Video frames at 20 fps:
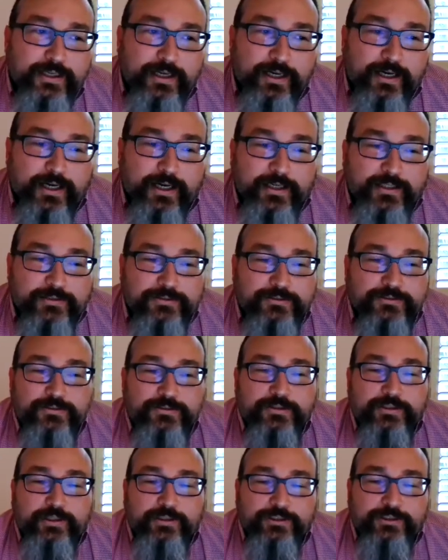
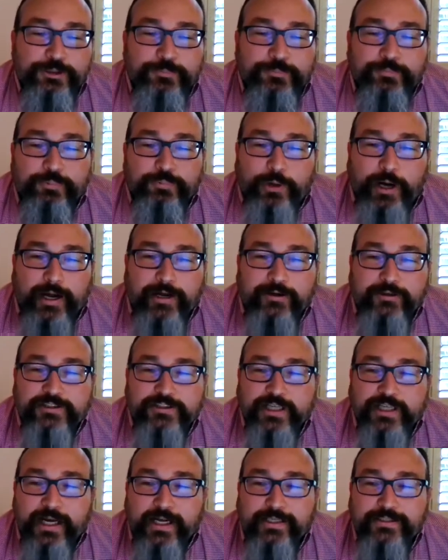to
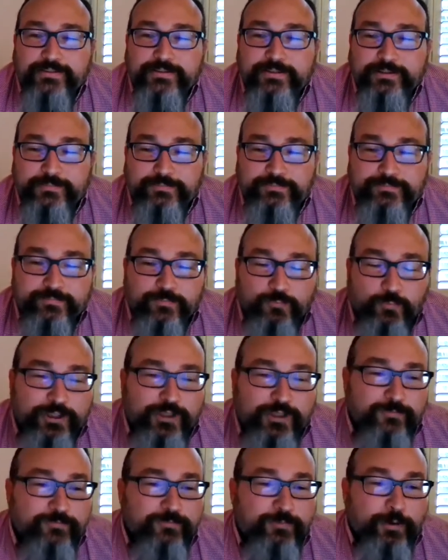prioritize what
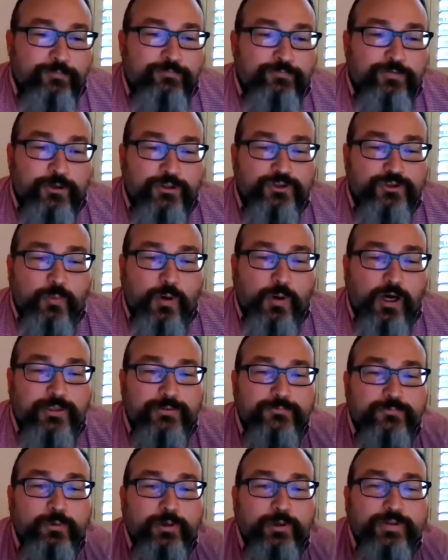folks want,
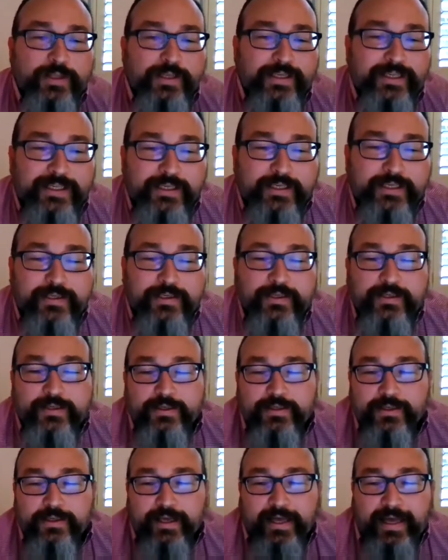what they need.
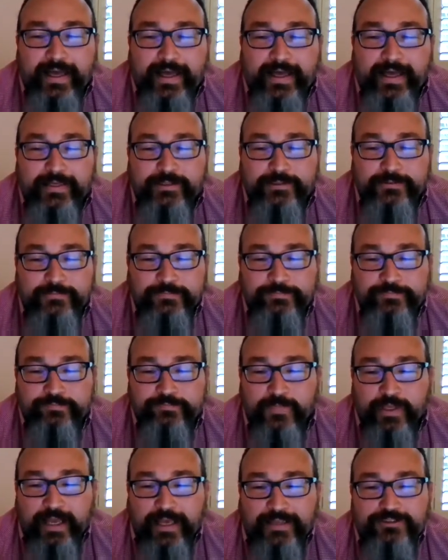And
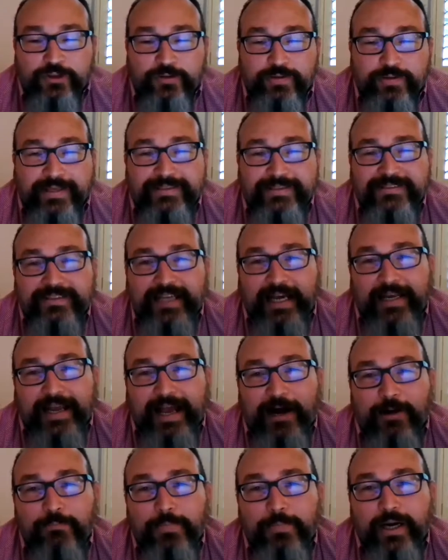so they decide
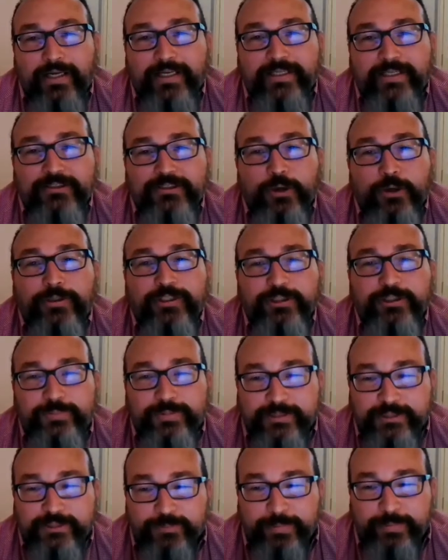how money is going to
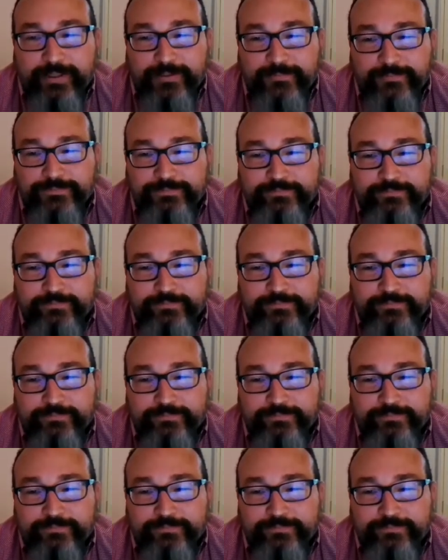be spent.